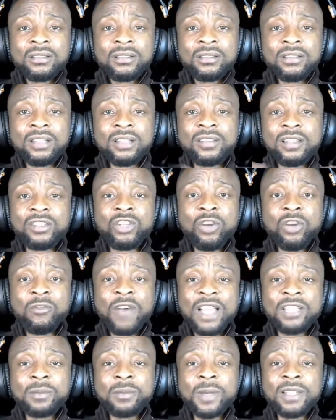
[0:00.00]
This is your
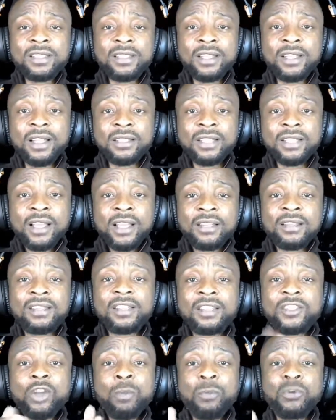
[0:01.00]
vice president. This
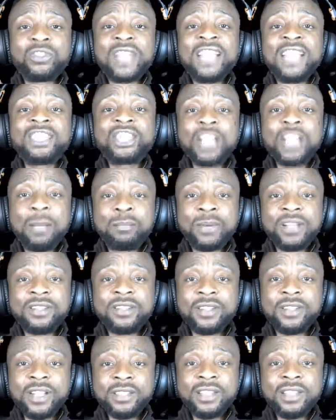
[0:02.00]
is your potential
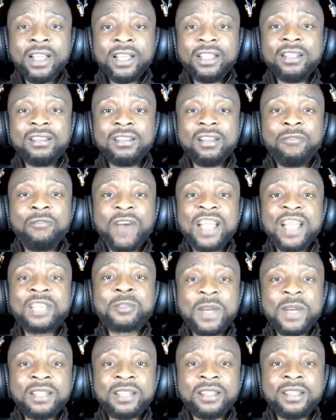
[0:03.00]
president. He's the vice
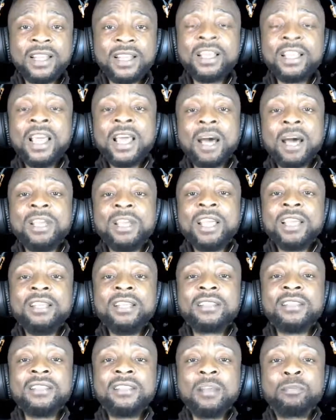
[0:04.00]
president. I mean,
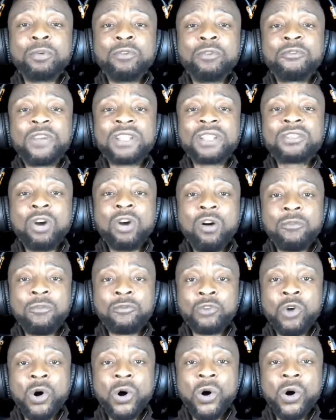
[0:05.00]
he's a professor of
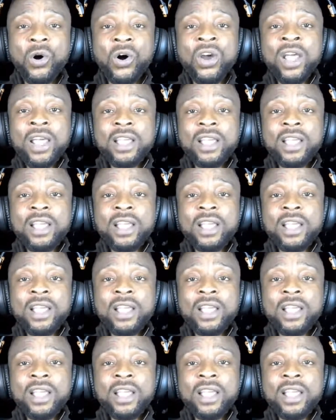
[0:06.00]
law.